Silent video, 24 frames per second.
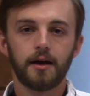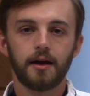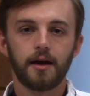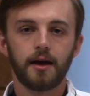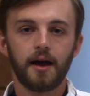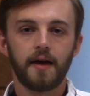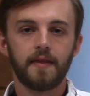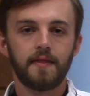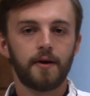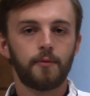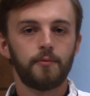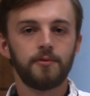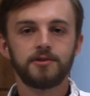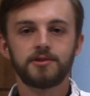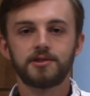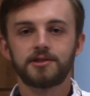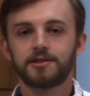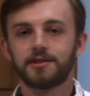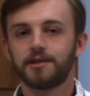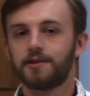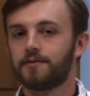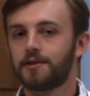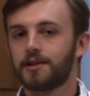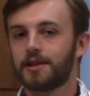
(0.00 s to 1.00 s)
And then we
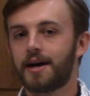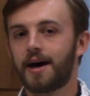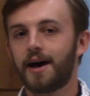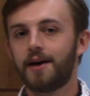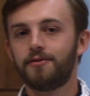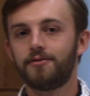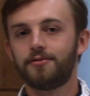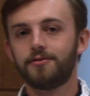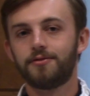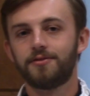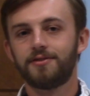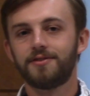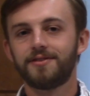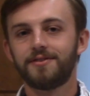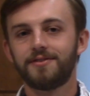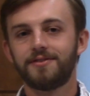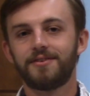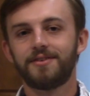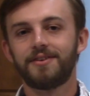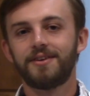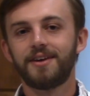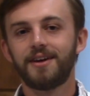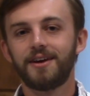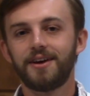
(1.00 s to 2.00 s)
just live a life
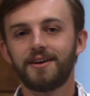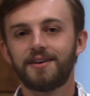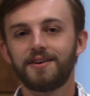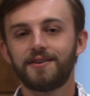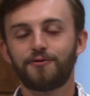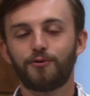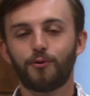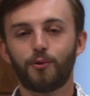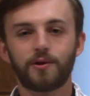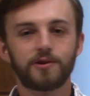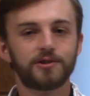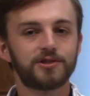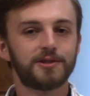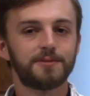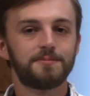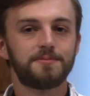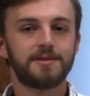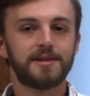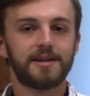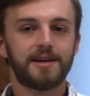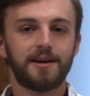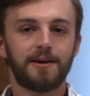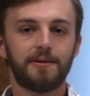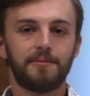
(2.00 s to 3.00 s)
of worship
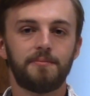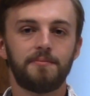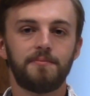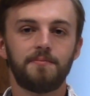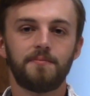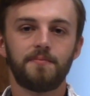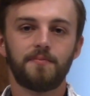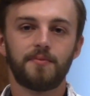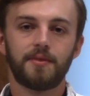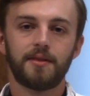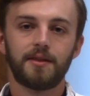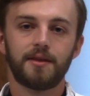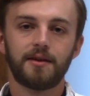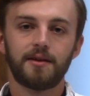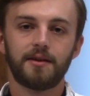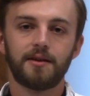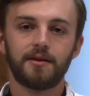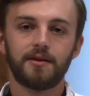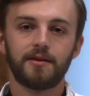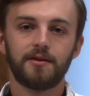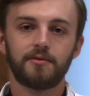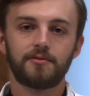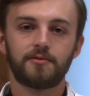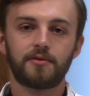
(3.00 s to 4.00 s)
to Him
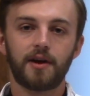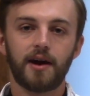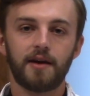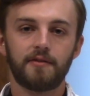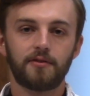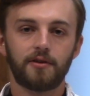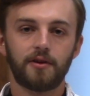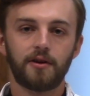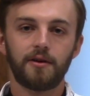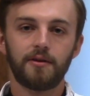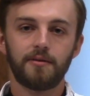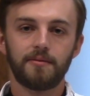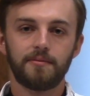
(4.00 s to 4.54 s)
forever.